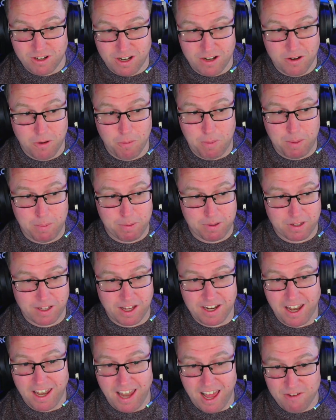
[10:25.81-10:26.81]
I know people
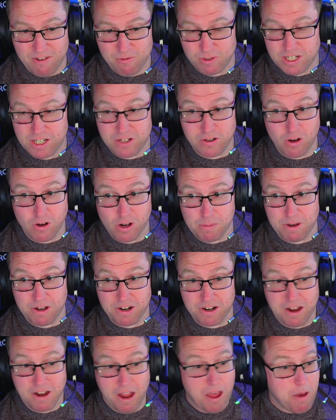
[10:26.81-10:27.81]
kind of laugh when they talk about
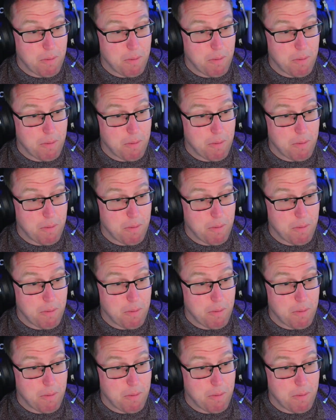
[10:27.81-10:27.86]
it,